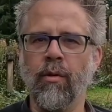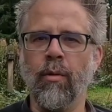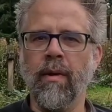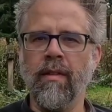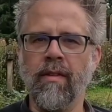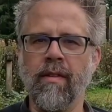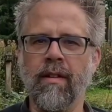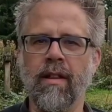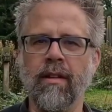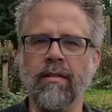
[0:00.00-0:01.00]
Romans
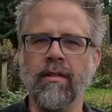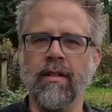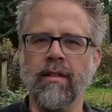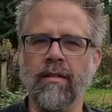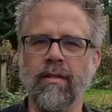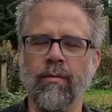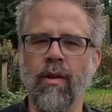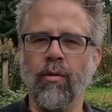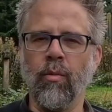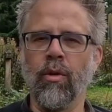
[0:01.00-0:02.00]
and then
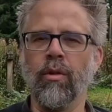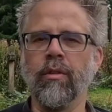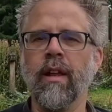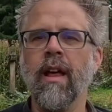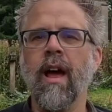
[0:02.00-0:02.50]
around the world.